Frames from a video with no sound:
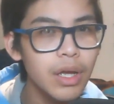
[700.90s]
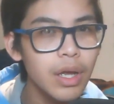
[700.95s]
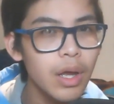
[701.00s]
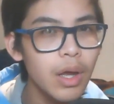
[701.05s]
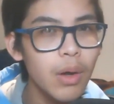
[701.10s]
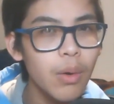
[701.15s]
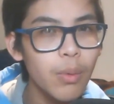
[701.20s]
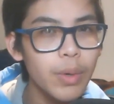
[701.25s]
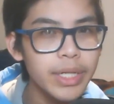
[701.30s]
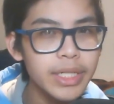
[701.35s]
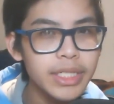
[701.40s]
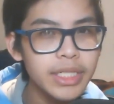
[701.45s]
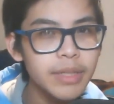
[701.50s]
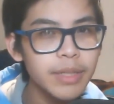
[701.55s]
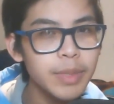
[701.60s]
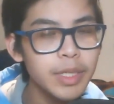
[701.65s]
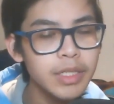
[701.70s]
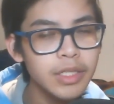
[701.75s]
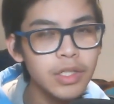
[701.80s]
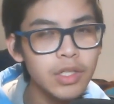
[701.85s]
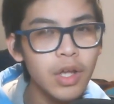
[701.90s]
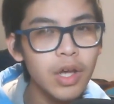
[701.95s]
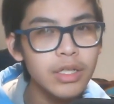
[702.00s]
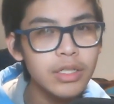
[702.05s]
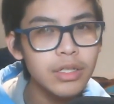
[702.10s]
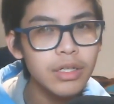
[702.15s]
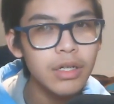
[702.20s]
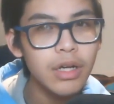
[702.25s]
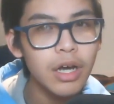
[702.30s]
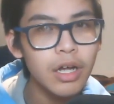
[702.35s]
One tip is not
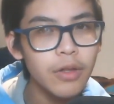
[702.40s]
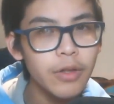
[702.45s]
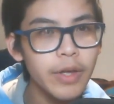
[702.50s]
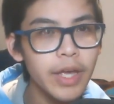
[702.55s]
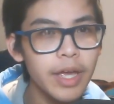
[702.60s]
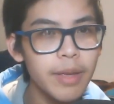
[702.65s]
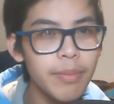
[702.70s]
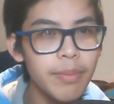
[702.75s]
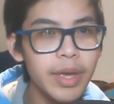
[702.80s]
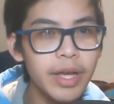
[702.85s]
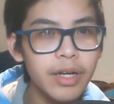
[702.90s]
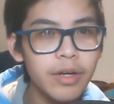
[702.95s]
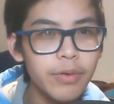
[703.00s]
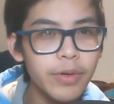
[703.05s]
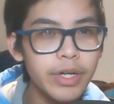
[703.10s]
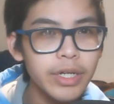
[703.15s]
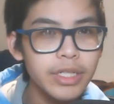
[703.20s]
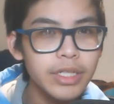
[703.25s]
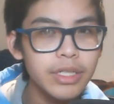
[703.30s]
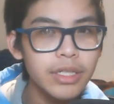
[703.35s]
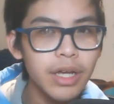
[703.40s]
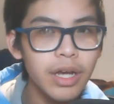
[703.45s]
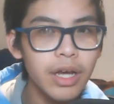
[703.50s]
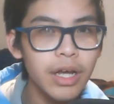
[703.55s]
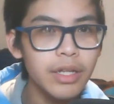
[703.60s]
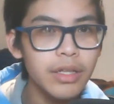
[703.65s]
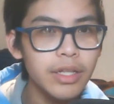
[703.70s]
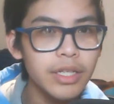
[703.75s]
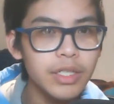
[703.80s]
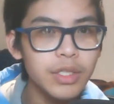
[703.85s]
to call out a Mega Rex
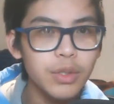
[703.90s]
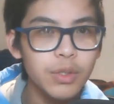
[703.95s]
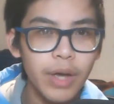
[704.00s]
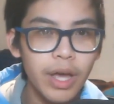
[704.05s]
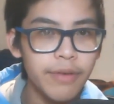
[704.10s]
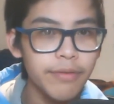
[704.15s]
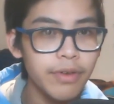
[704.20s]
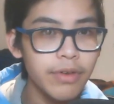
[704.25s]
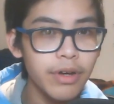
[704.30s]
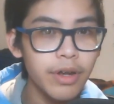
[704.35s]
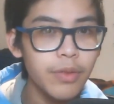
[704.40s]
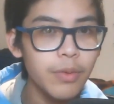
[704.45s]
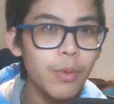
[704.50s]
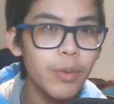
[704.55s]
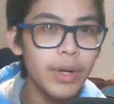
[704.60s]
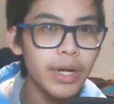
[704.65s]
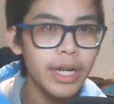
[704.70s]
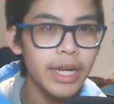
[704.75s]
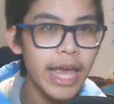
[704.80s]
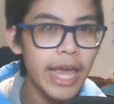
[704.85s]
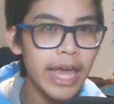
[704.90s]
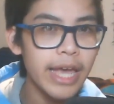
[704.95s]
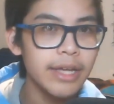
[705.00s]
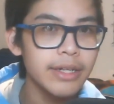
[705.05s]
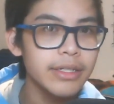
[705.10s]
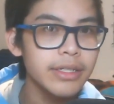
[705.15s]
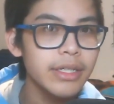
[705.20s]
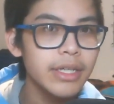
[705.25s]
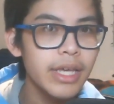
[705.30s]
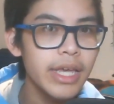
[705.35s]
unless you have another one in
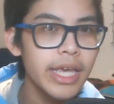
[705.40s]
hand.